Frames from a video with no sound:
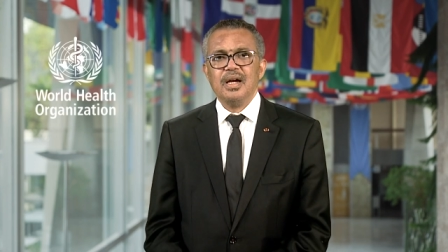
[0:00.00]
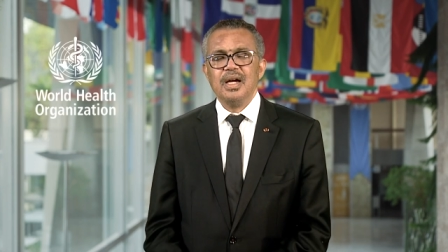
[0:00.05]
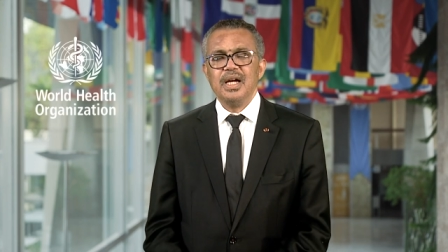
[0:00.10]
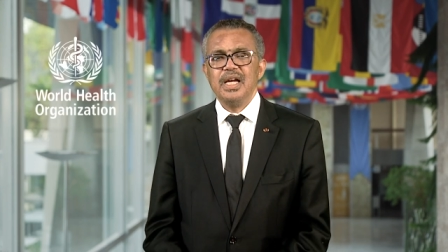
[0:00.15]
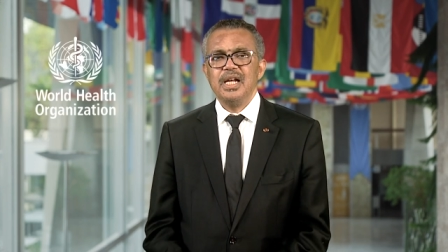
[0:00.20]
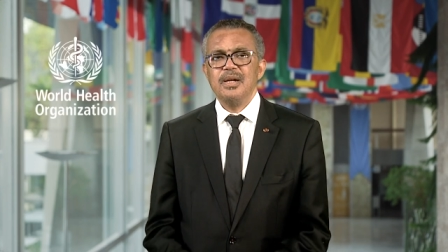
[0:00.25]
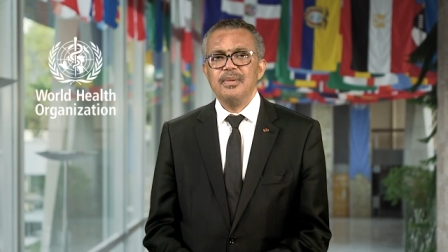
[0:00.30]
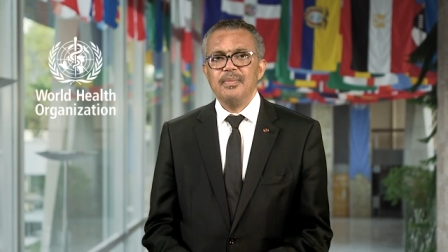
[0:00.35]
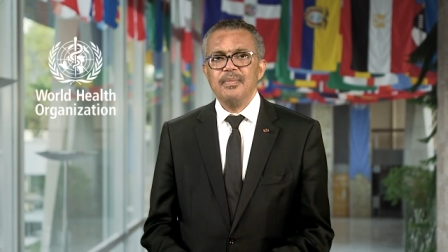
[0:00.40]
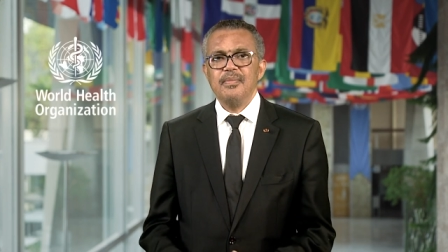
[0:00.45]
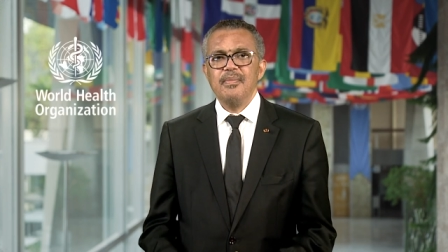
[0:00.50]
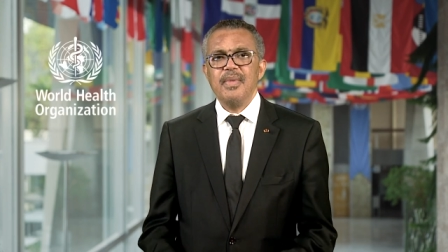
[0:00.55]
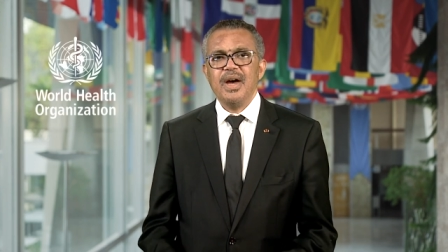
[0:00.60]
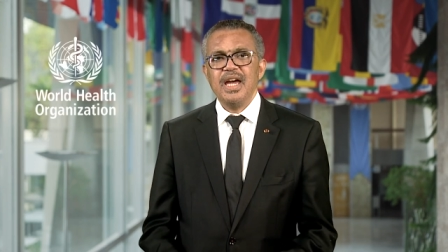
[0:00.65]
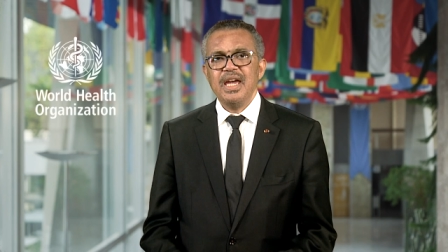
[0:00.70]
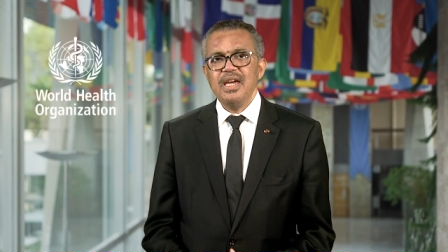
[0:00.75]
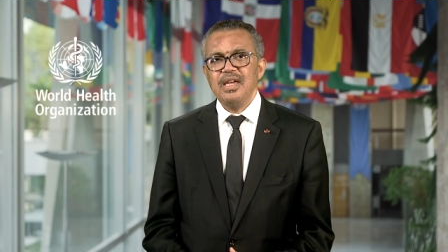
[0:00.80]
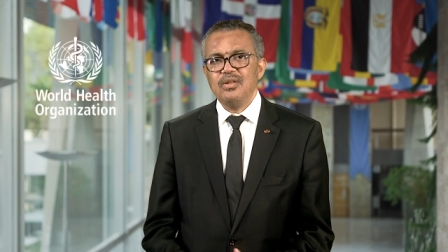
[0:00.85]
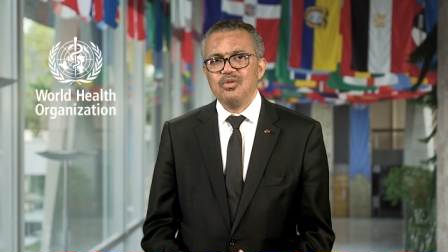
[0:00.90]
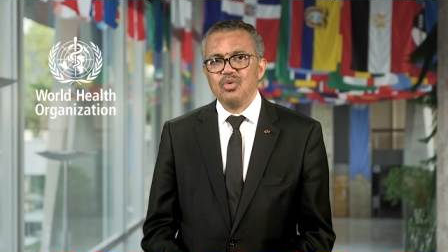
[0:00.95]
In
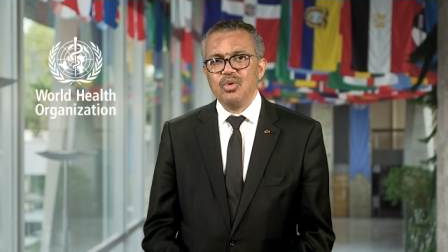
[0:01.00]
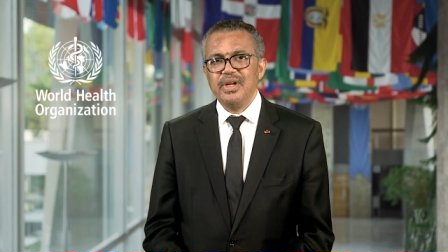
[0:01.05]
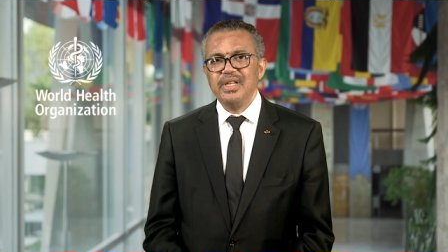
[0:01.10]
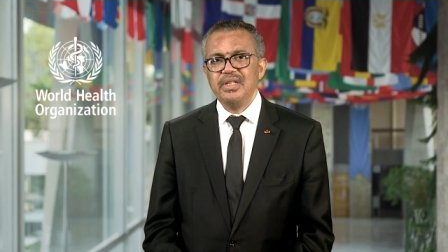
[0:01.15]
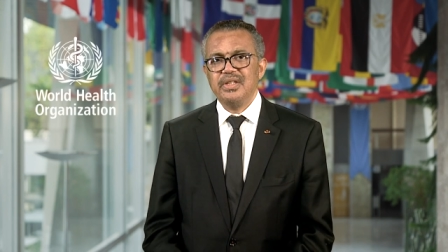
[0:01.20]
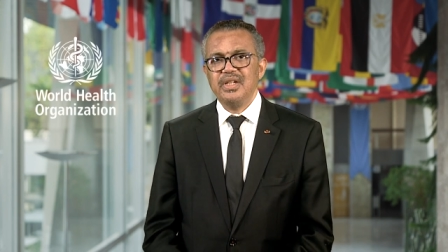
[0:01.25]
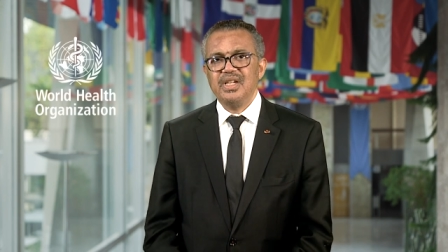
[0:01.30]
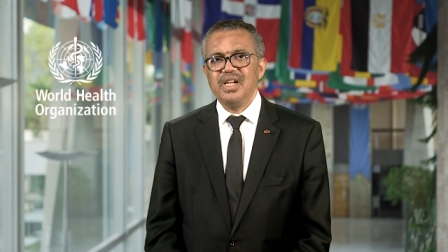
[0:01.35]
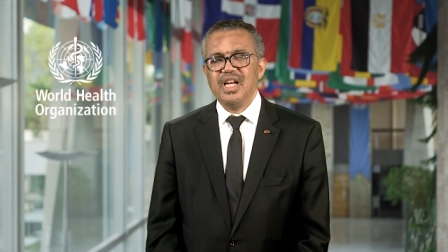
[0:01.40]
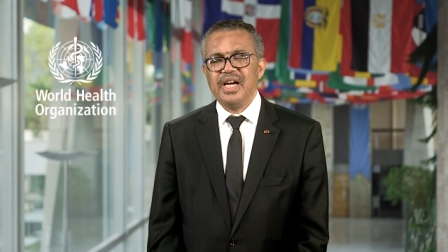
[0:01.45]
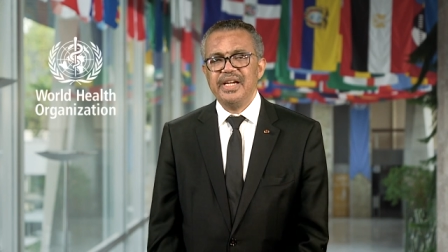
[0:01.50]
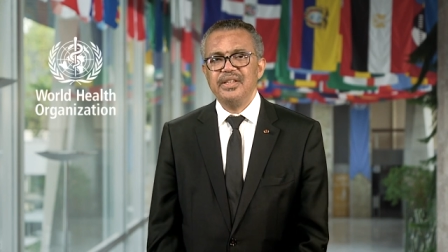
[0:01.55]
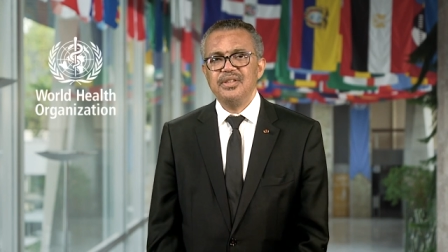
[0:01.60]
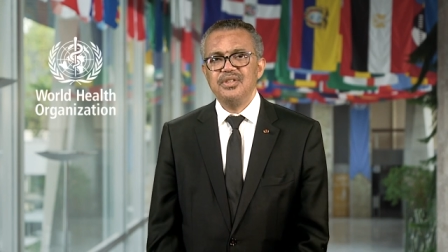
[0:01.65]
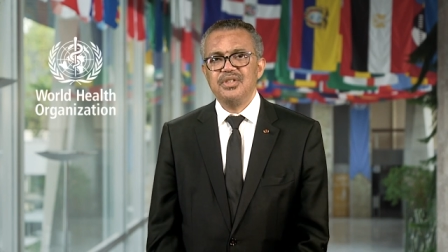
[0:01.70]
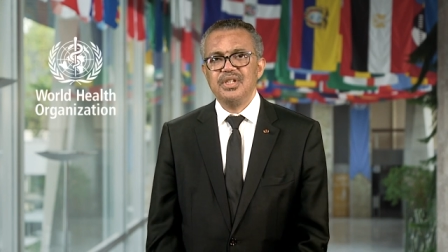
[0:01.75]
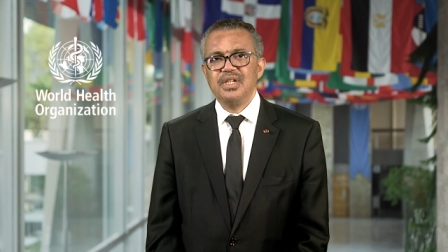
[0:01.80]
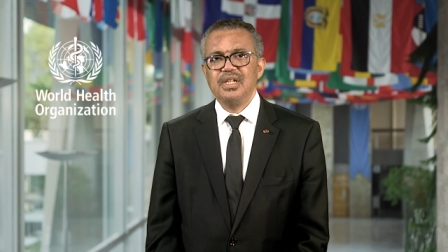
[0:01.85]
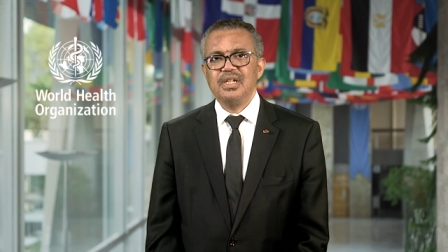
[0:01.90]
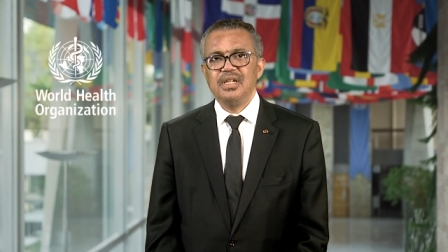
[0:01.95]
May
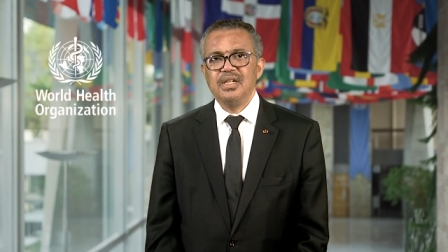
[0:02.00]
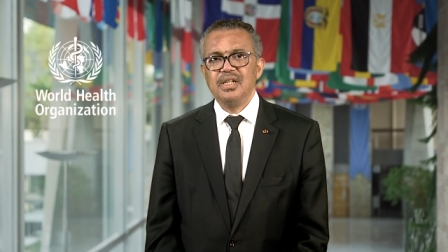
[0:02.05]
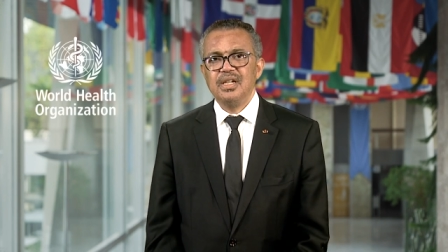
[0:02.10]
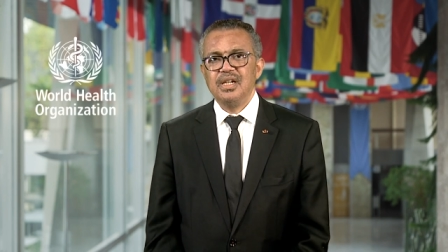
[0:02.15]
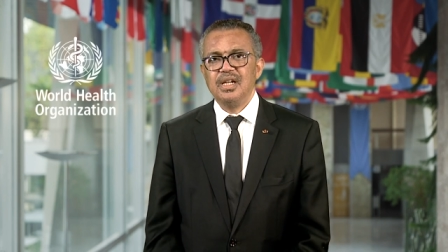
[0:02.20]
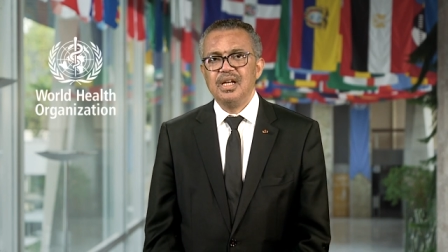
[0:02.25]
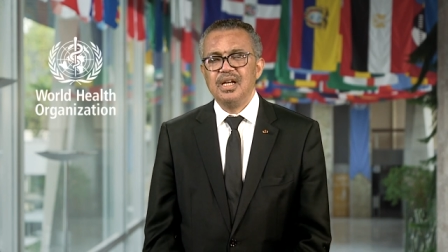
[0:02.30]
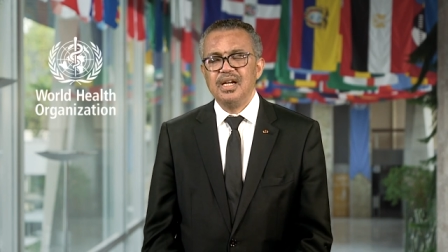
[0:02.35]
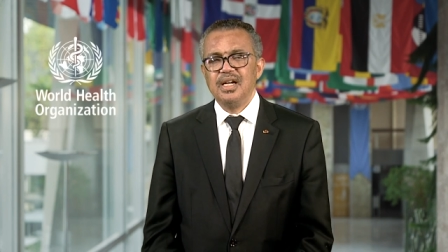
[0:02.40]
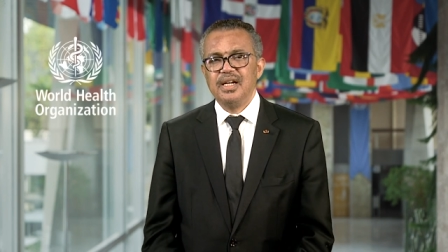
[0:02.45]
2019,